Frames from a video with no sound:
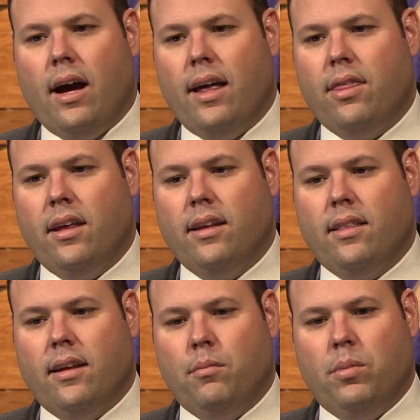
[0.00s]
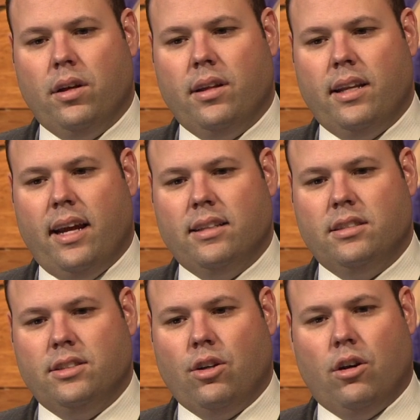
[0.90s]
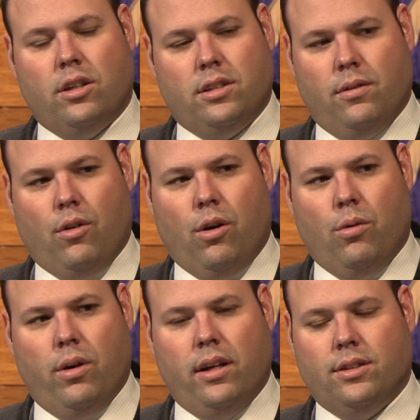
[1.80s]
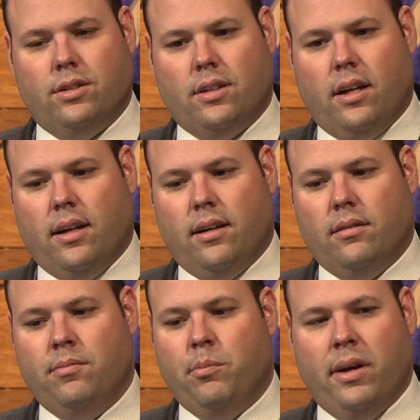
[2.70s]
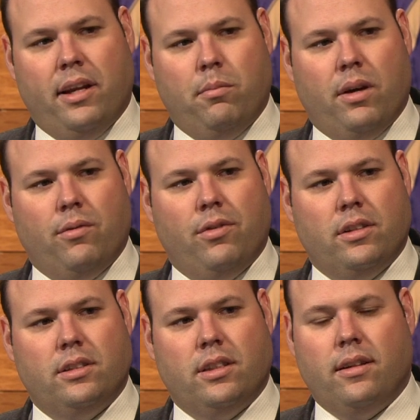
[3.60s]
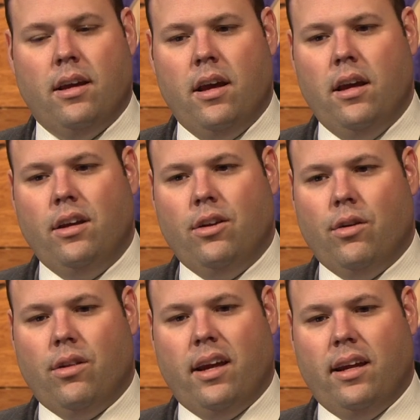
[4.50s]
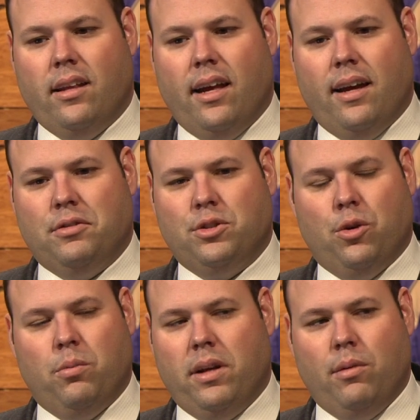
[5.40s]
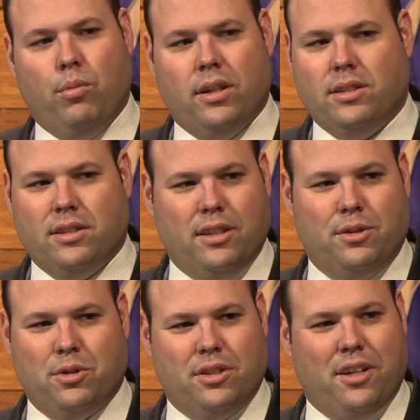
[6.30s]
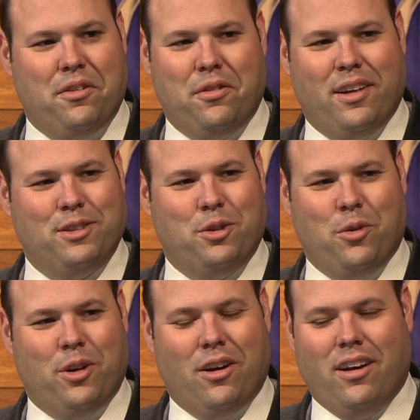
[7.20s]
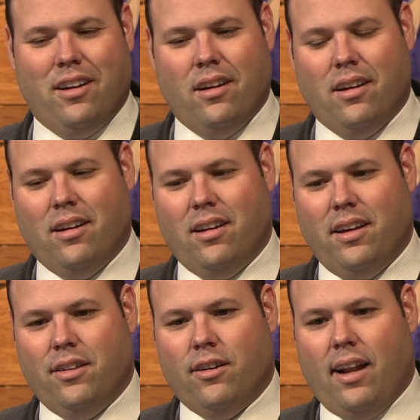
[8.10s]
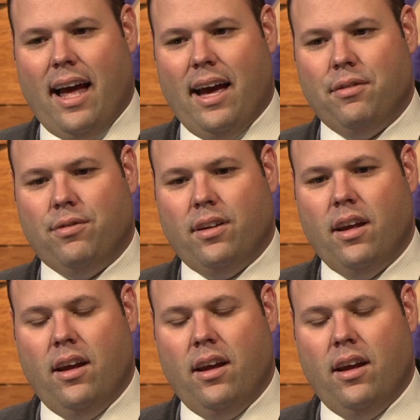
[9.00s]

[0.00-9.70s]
I think that Bill and Nancy's hearts have always uh, been in Memphis, and you know they they have so many business interests and other things going on uh, in their life, and